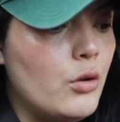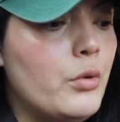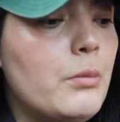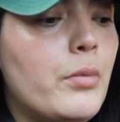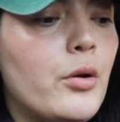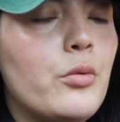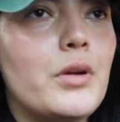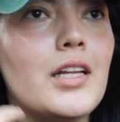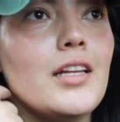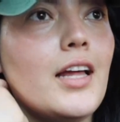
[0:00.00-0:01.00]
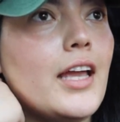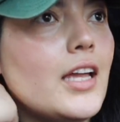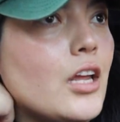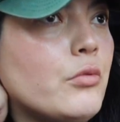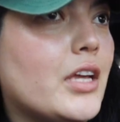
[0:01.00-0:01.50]
we both really
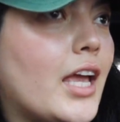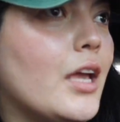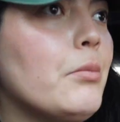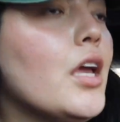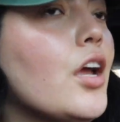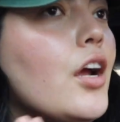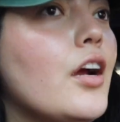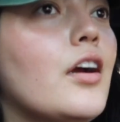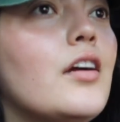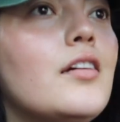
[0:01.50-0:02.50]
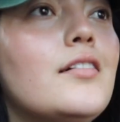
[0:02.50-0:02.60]
like and we came here